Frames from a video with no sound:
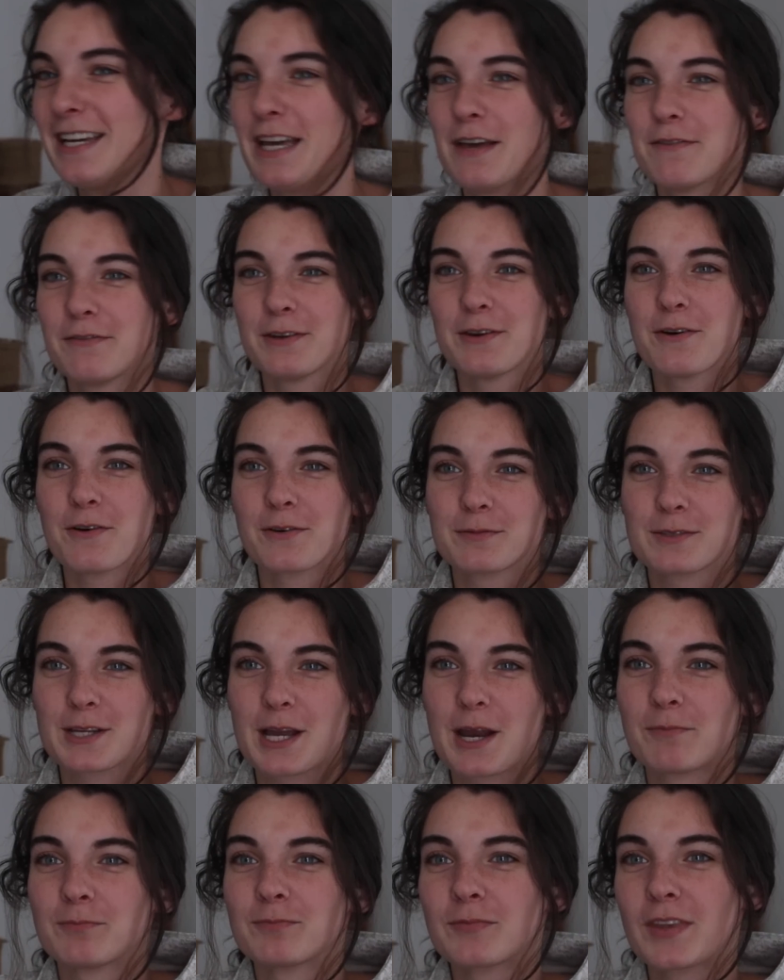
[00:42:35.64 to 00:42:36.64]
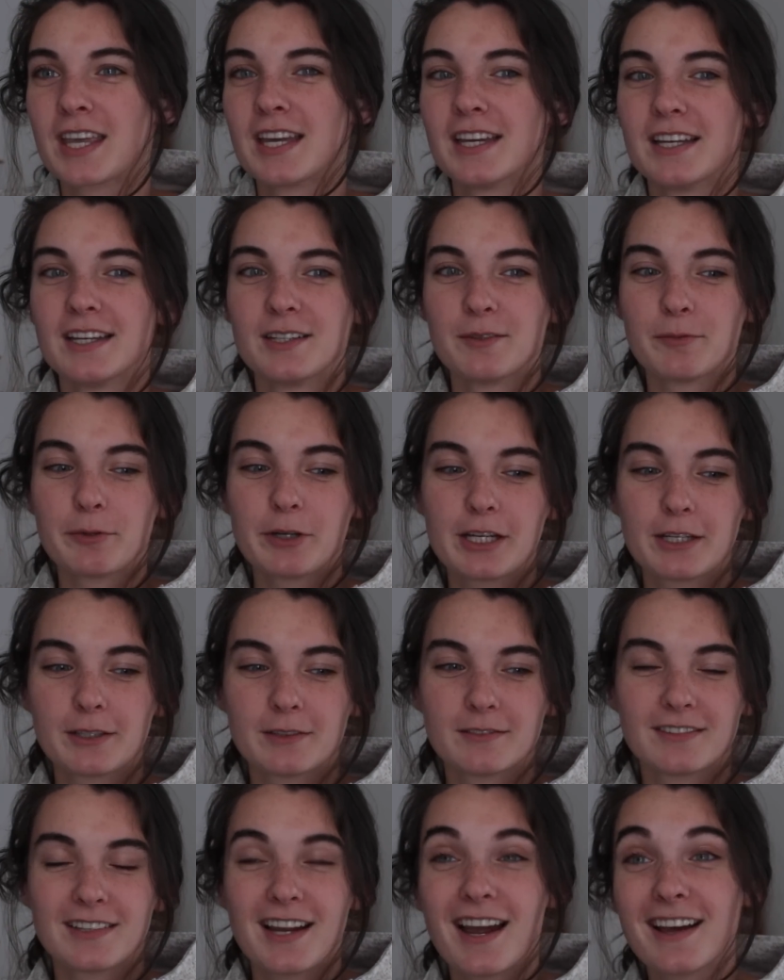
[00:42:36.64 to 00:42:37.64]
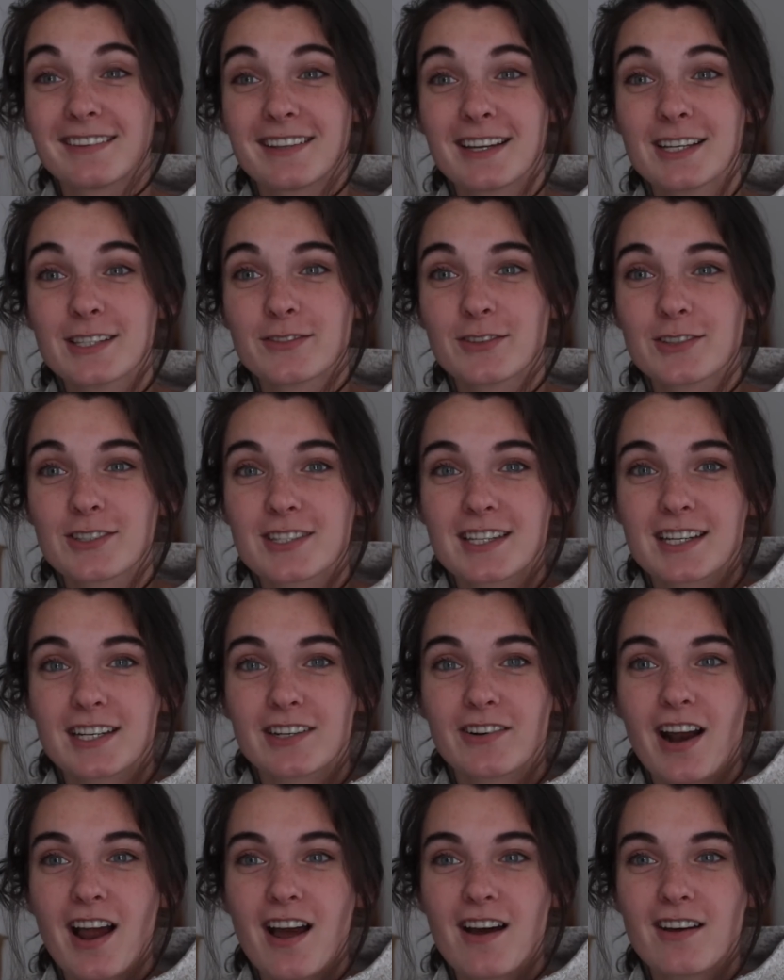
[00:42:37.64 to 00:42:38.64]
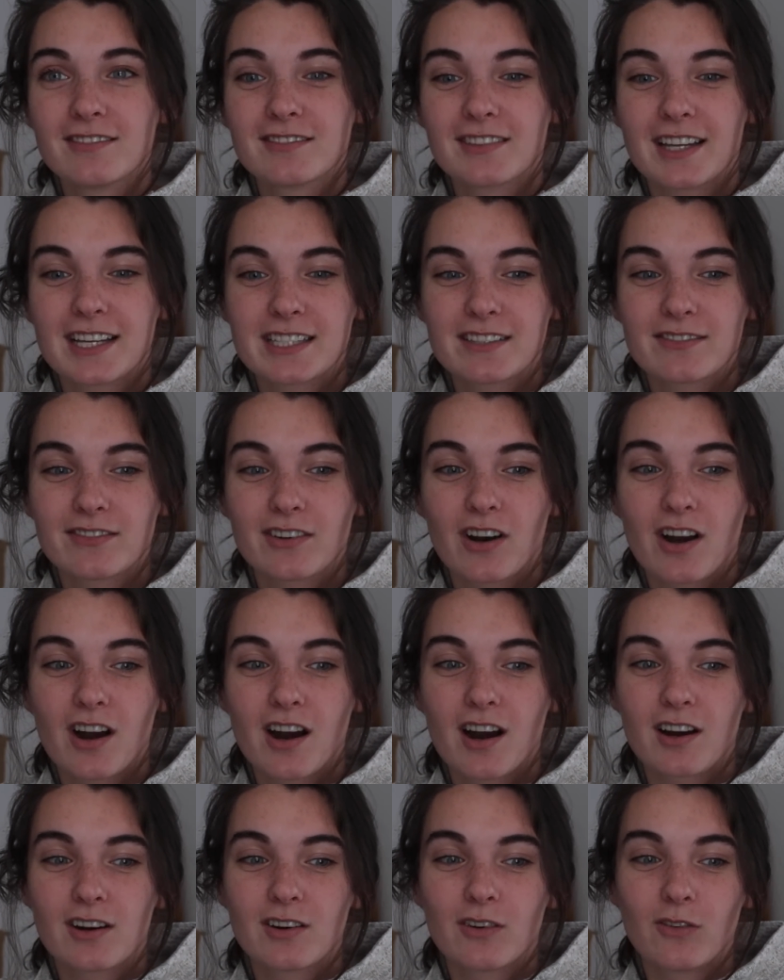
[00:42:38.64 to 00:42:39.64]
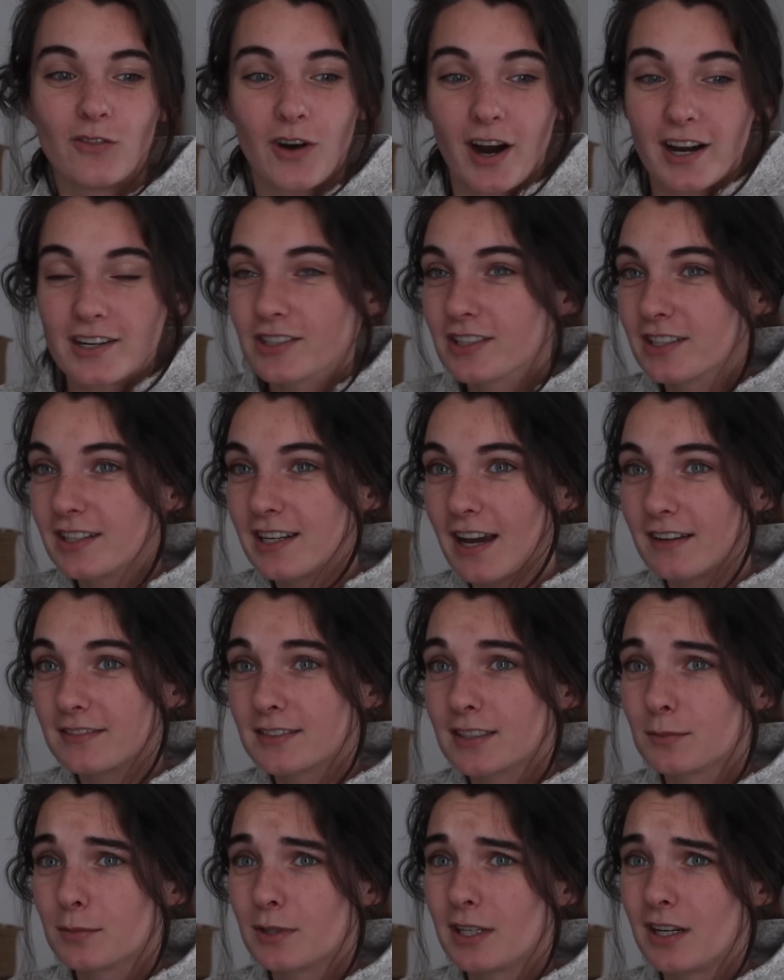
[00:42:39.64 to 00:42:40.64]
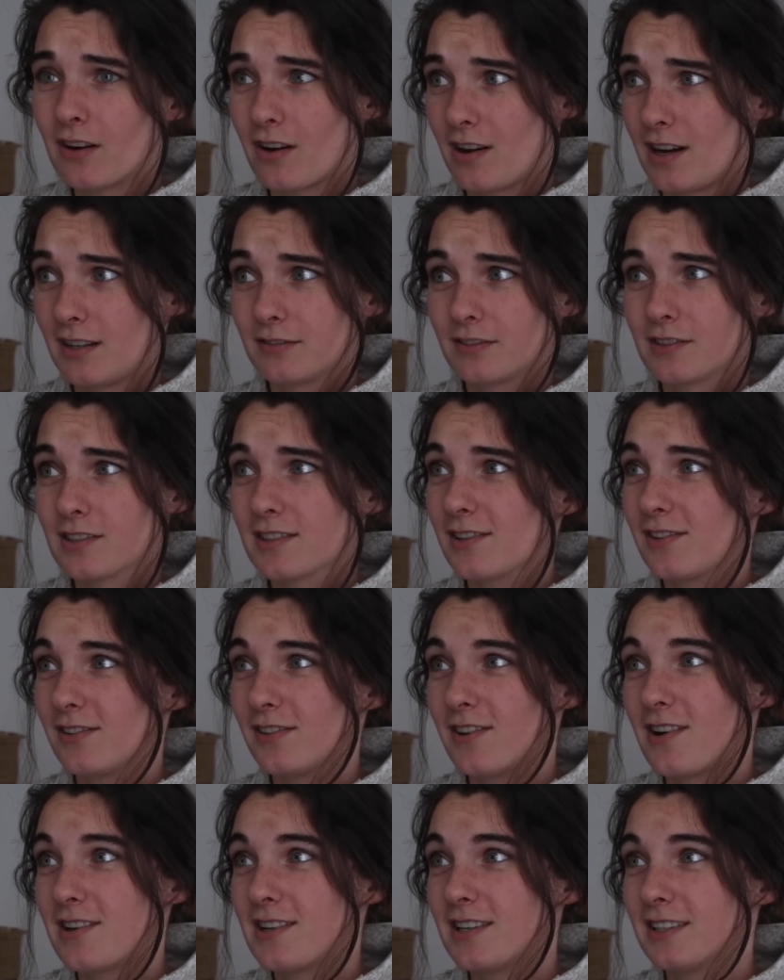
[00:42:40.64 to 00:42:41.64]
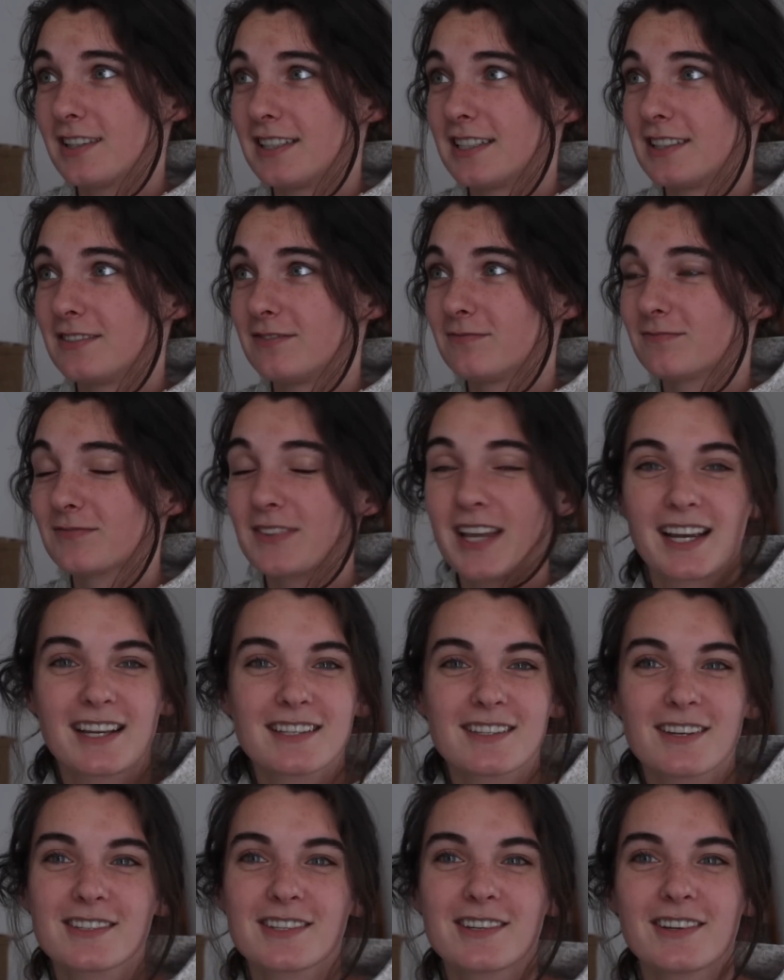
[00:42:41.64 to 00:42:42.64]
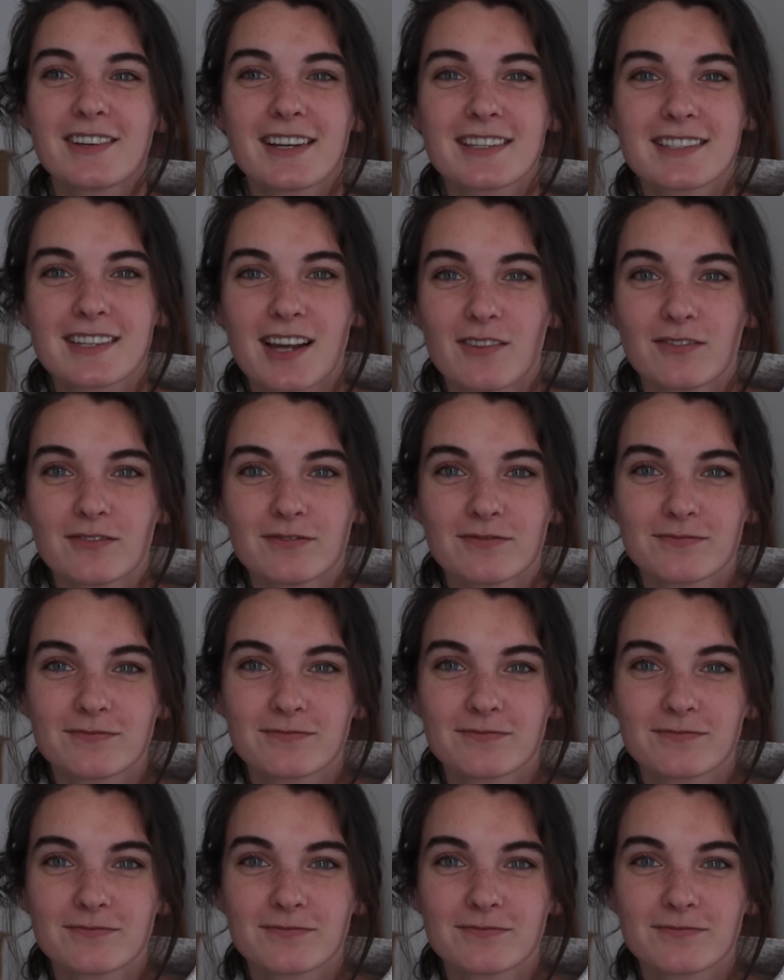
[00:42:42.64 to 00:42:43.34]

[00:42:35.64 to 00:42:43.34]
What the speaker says: If you know what I'm saying. But thanks for sticking around. Thanks for watching after being gone for so long, and I guess I'll see y'all next time.